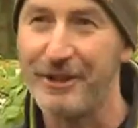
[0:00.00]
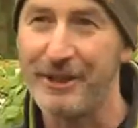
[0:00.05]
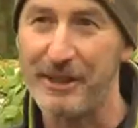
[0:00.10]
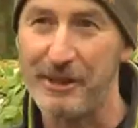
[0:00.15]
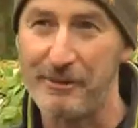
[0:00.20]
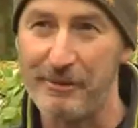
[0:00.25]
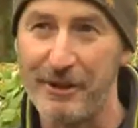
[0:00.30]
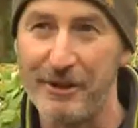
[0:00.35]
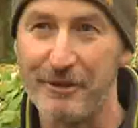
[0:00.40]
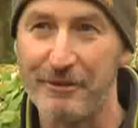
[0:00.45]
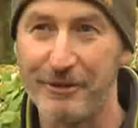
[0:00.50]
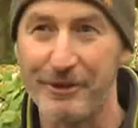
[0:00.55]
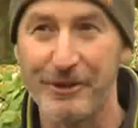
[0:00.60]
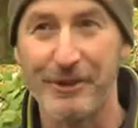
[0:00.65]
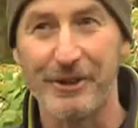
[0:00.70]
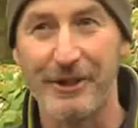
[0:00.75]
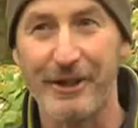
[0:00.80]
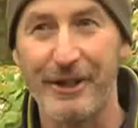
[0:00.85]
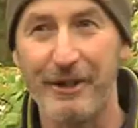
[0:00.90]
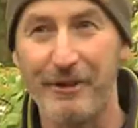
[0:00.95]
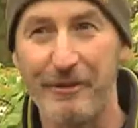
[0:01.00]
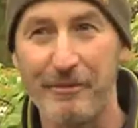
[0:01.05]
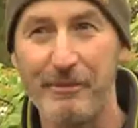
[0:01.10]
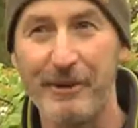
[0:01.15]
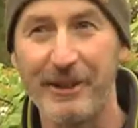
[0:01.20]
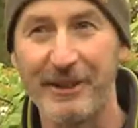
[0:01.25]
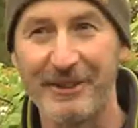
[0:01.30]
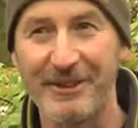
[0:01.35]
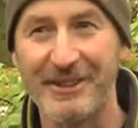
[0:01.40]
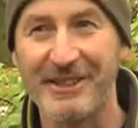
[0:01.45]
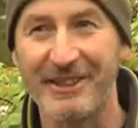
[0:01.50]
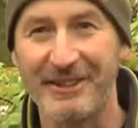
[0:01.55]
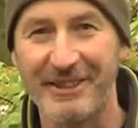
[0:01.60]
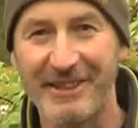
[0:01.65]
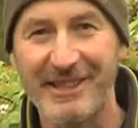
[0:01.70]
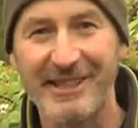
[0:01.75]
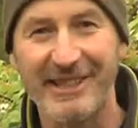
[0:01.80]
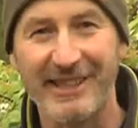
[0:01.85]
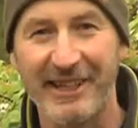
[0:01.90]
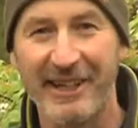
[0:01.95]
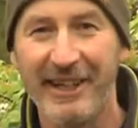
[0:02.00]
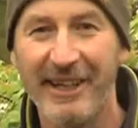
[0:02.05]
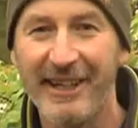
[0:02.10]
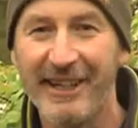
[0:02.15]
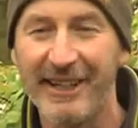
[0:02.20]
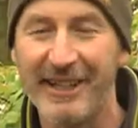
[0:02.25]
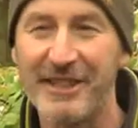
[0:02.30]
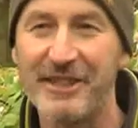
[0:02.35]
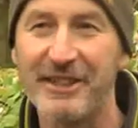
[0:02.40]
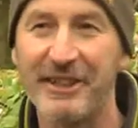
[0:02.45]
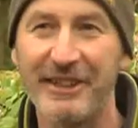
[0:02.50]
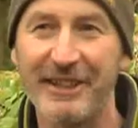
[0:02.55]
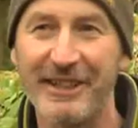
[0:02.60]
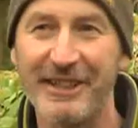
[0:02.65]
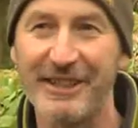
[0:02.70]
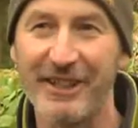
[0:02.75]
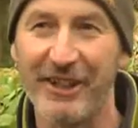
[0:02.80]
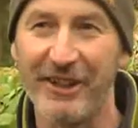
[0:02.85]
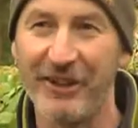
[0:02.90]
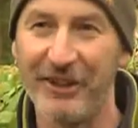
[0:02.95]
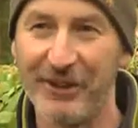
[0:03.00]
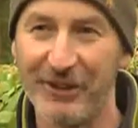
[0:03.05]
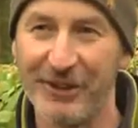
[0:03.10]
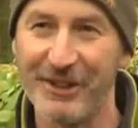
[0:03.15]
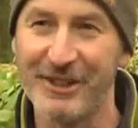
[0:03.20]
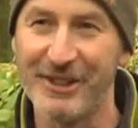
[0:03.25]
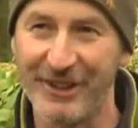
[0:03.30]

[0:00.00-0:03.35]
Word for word: feet and about four and a half miles, so it's a, it's a, it's a long